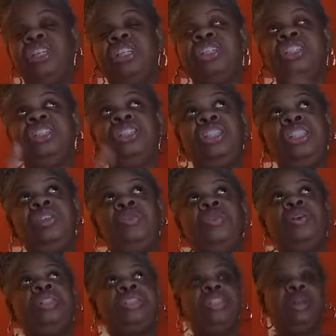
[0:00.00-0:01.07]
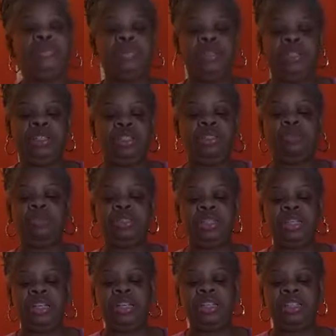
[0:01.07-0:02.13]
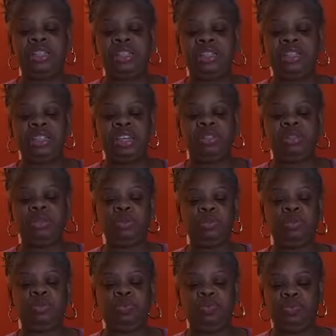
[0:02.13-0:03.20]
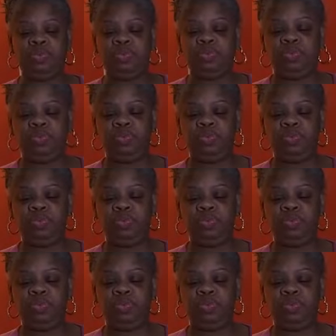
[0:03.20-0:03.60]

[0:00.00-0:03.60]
Sheila, she ordered something and she's supposed to get hers today too.